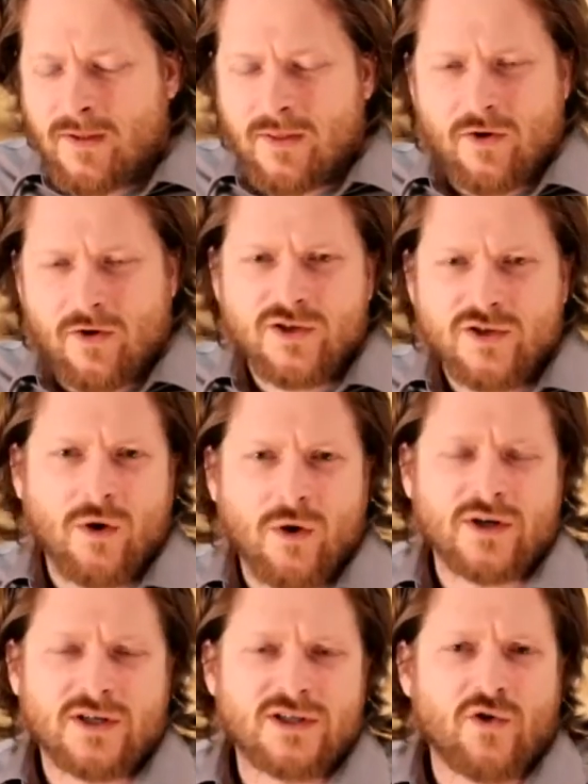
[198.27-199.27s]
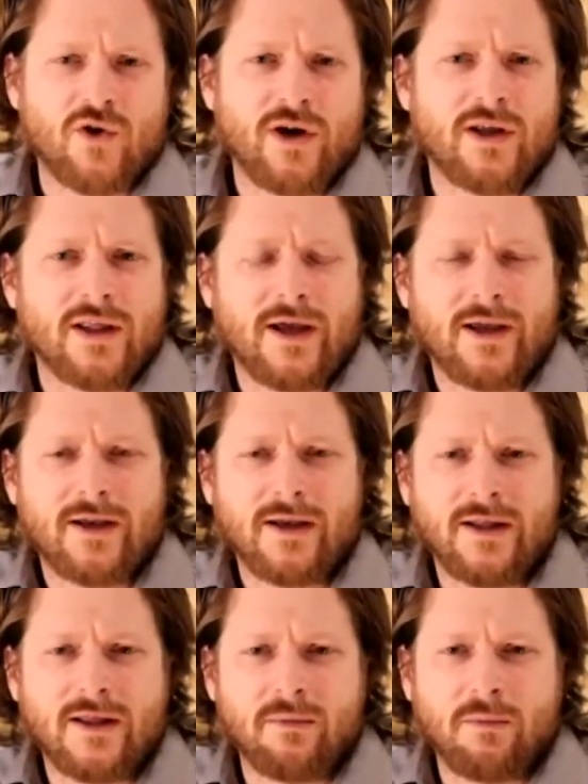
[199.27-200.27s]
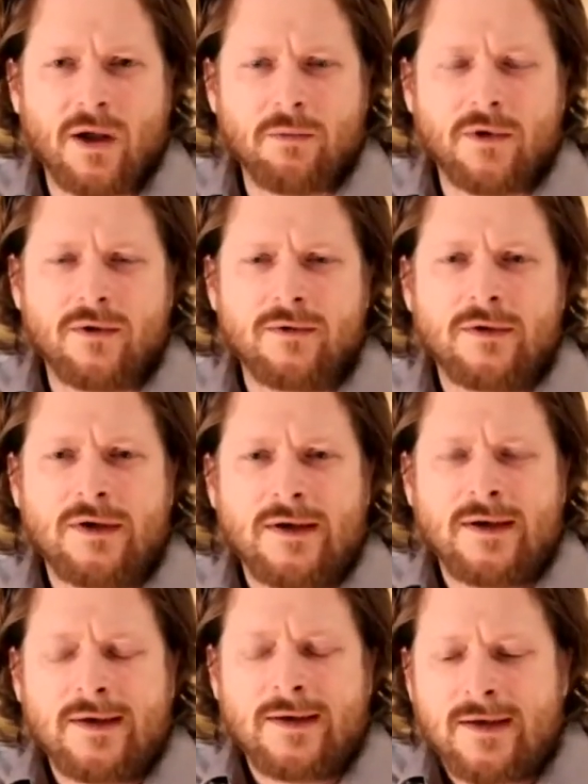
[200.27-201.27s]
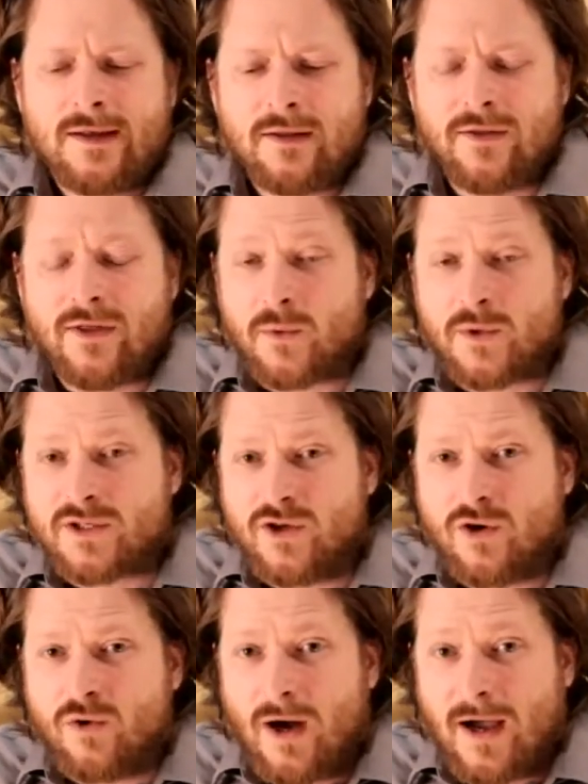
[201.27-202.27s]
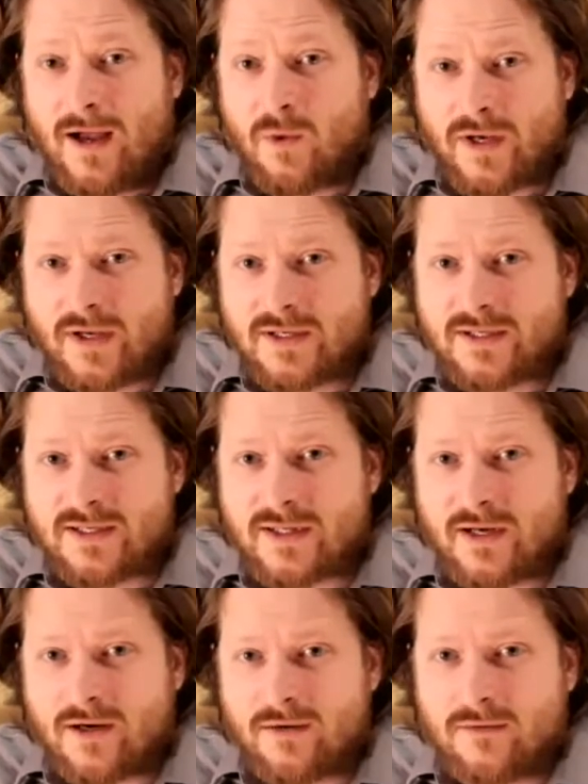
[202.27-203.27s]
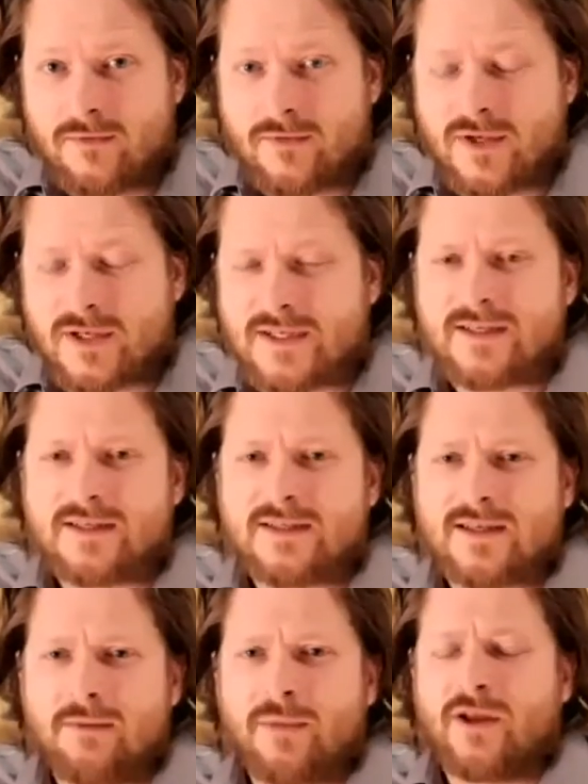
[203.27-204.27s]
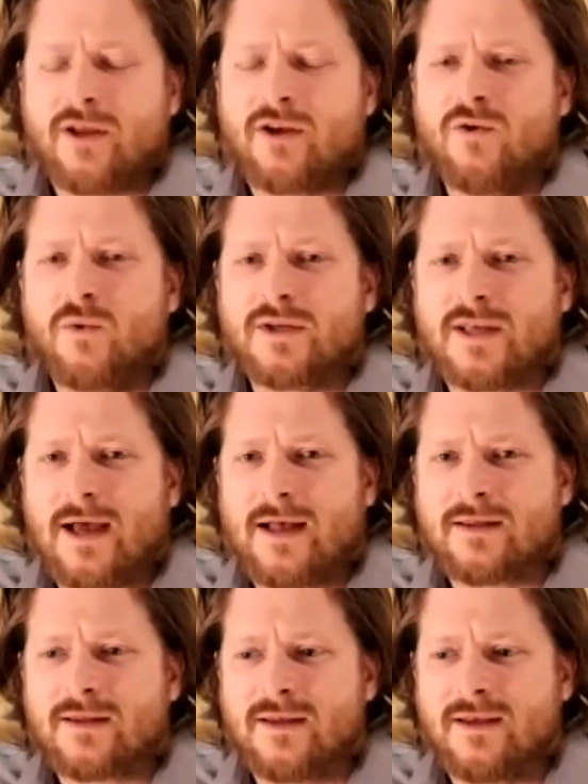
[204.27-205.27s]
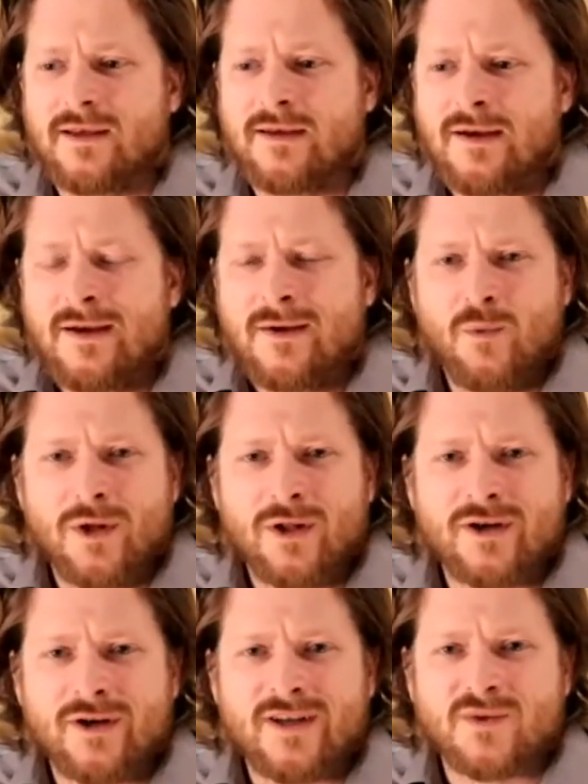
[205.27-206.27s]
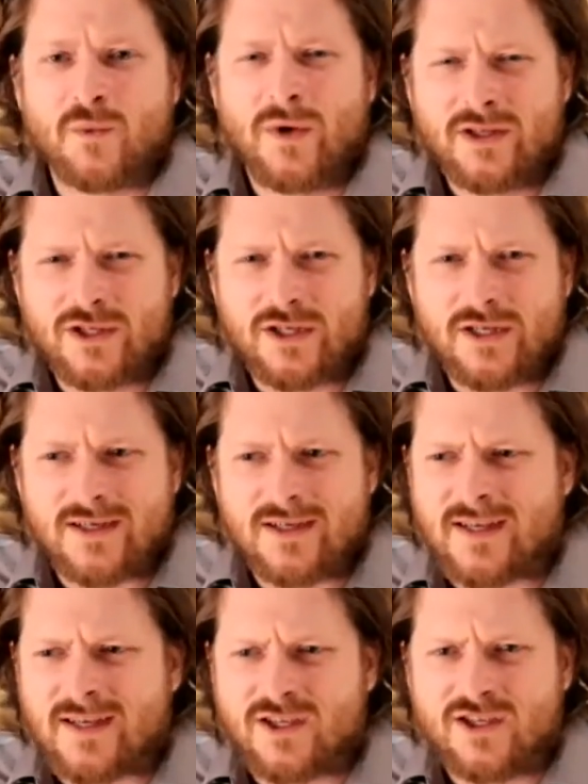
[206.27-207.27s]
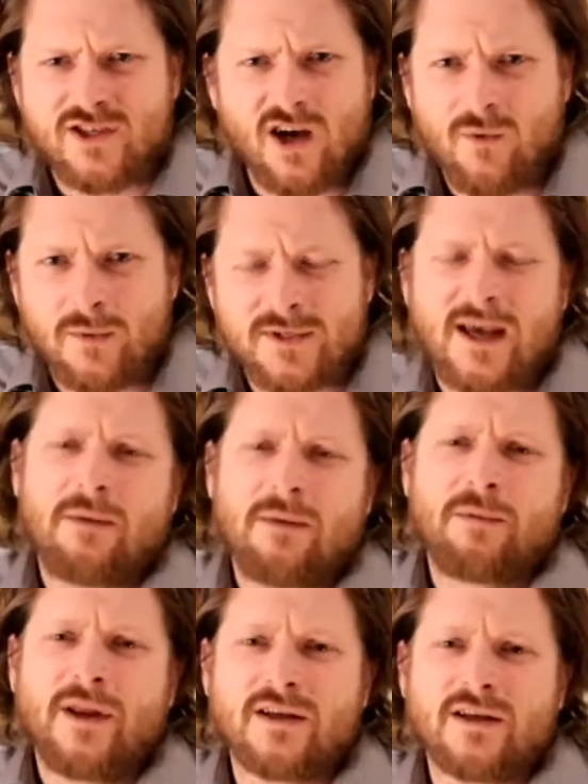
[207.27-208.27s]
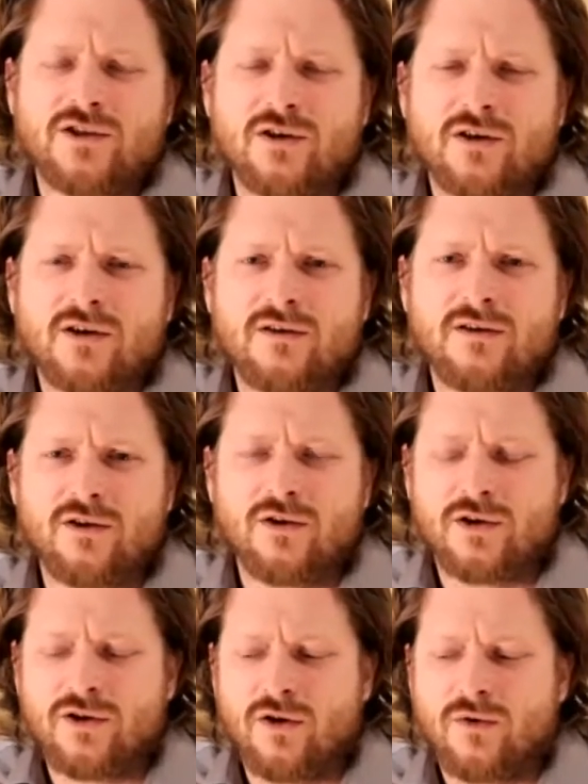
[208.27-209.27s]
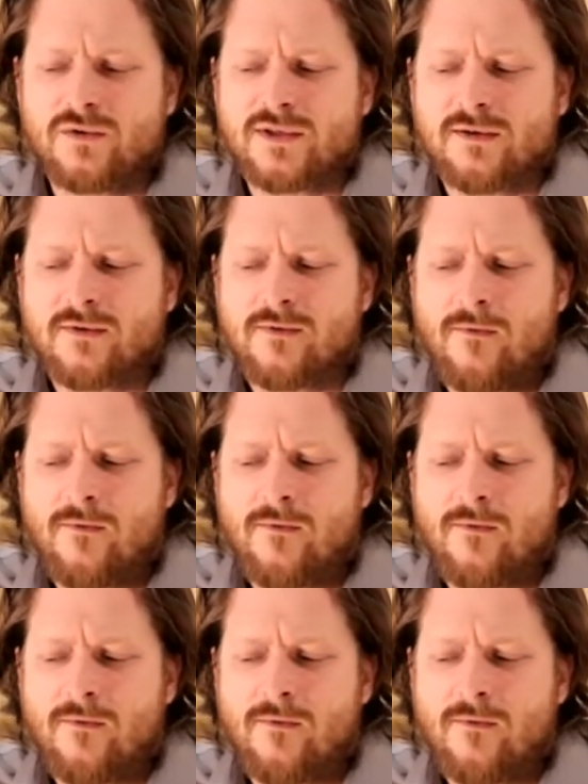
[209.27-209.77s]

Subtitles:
There is no other story like it in the Bible. There was no eyewitnesses there. This isn't somebody who was at the wilderness with Jesus and saw what was happening and took good notes.